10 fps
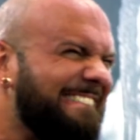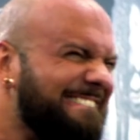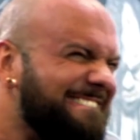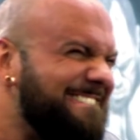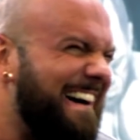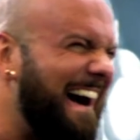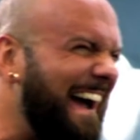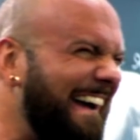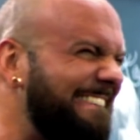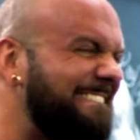This
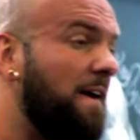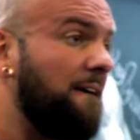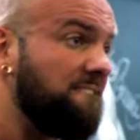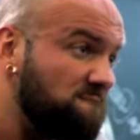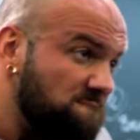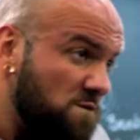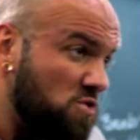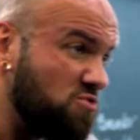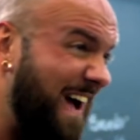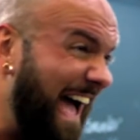
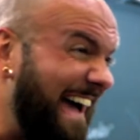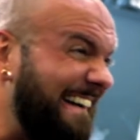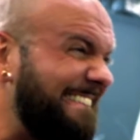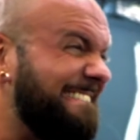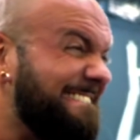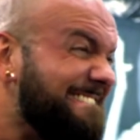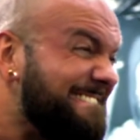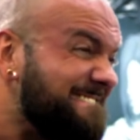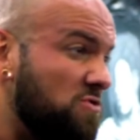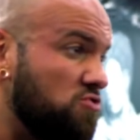is like an old school
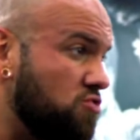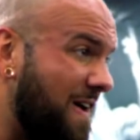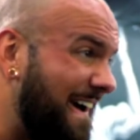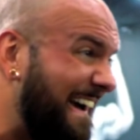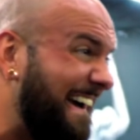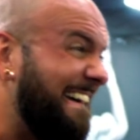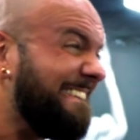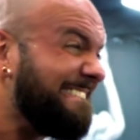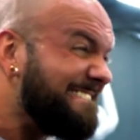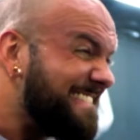machine, and then I think
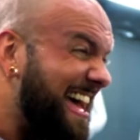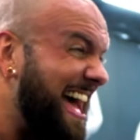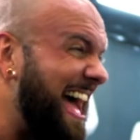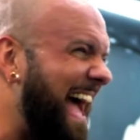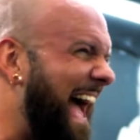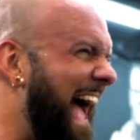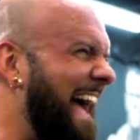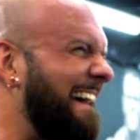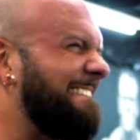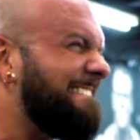somebody like redid it,
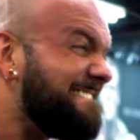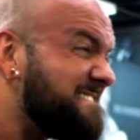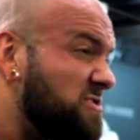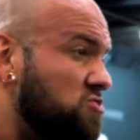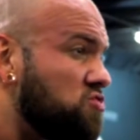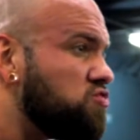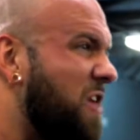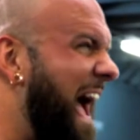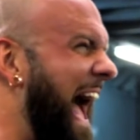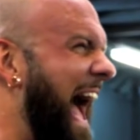remade it. You don't
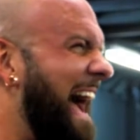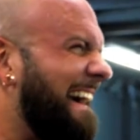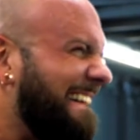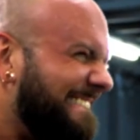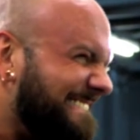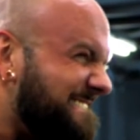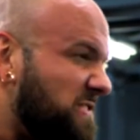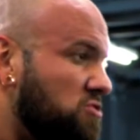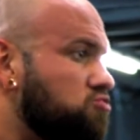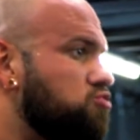see this machine at a lot of
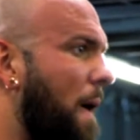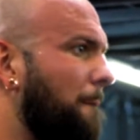gyms.